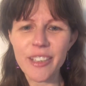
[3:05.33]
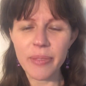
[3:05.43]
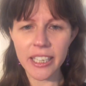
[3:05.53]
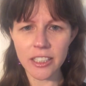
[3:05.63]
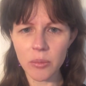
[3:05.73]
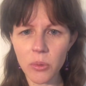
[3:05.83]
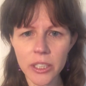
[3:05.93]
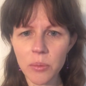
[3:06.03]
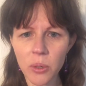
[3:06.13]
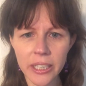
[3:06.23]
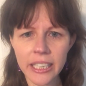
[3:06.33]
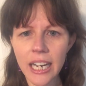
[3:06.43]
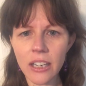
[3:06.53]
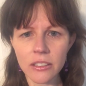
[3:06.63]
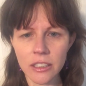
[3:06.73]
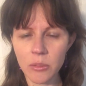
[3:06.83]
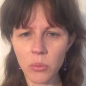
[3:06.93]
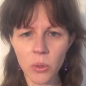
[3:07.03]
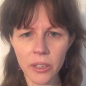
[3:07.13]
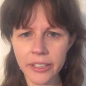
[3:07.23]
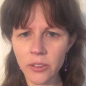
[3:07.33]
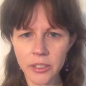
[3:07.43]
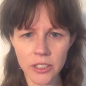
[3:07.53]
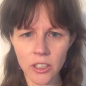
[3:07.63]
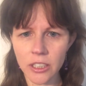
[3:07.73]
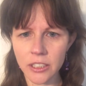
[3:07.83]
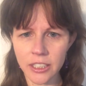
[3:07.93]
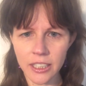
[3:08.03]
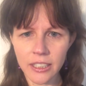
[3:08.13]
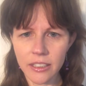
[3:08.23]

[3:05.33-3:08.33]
because the more you bring it out, the more you'll start